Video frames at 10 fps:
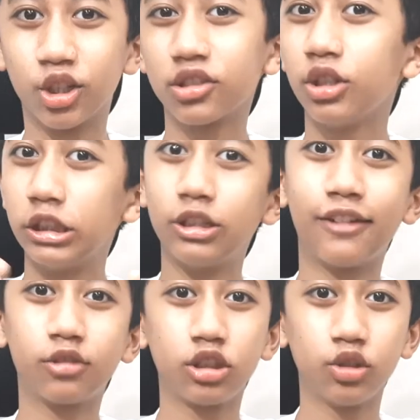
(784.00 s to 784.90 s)
going to have
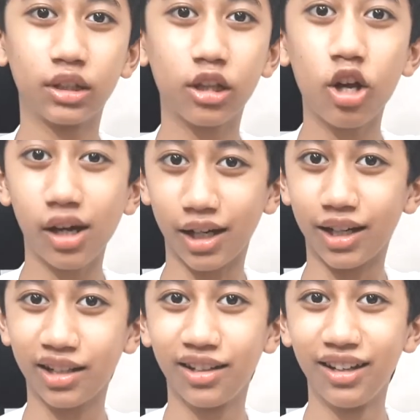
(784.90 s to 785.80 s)
to chew it longer
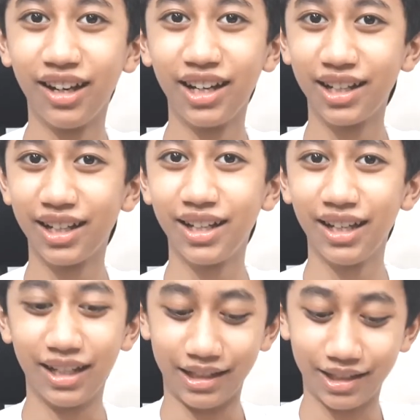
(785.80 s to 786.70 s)

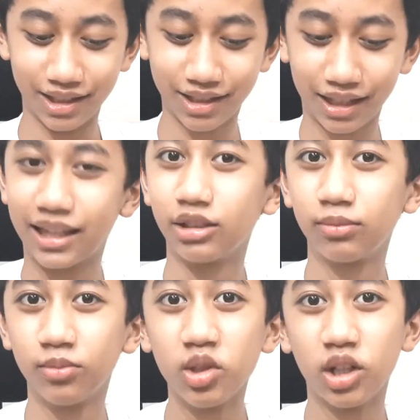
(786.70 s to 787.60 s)
and thus get out
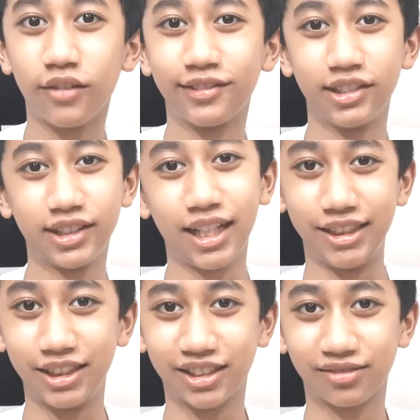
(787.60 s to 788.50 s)
more of the
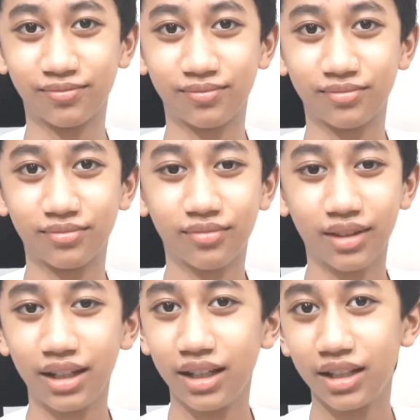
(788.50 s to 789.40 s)
taste.
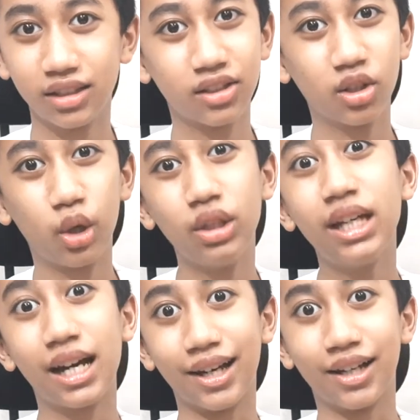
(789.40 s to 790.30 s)
So
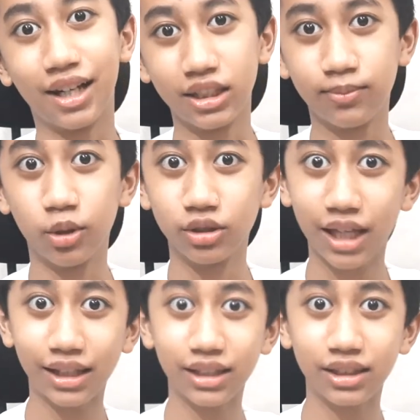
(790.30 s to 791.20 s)
yeah, I suppose
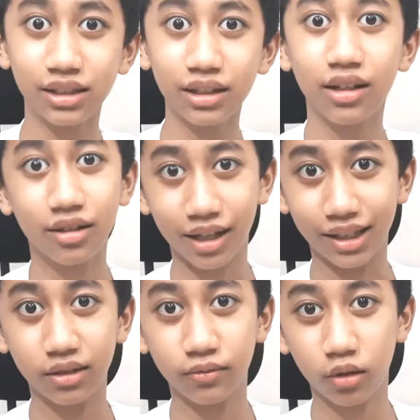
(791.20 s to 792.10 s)
that is it. Thank
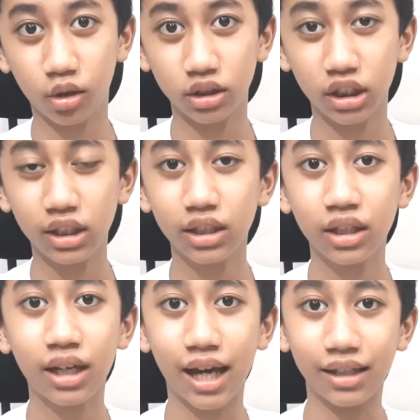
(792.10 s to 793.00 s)
you for watching,
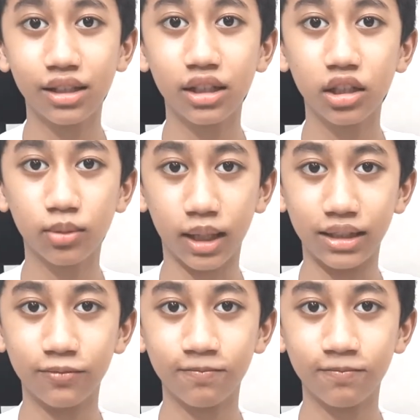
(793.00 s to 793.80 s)
and goodbye.